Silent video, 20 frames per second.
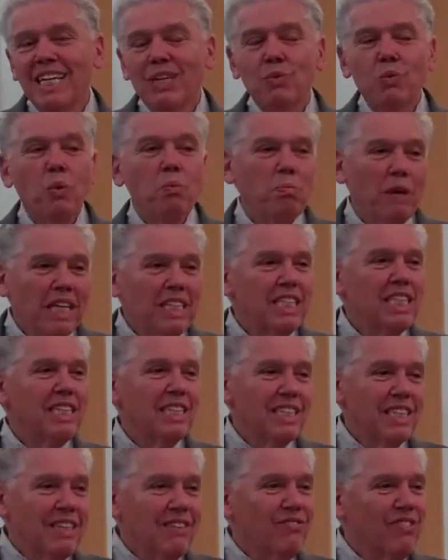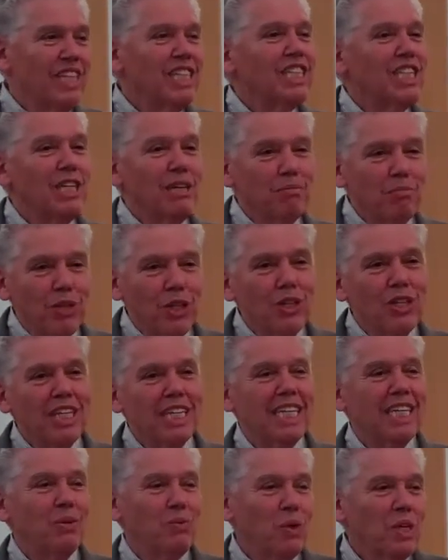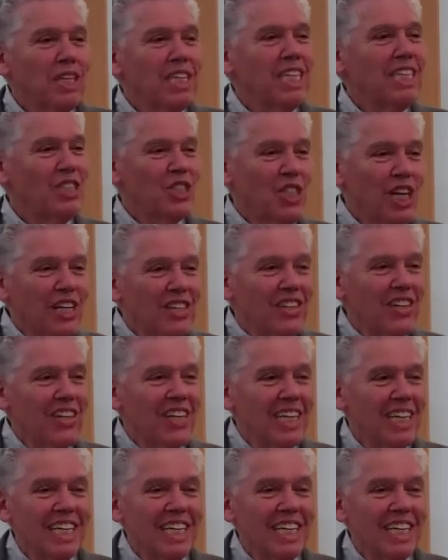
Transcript: We're meant to live in community with each other.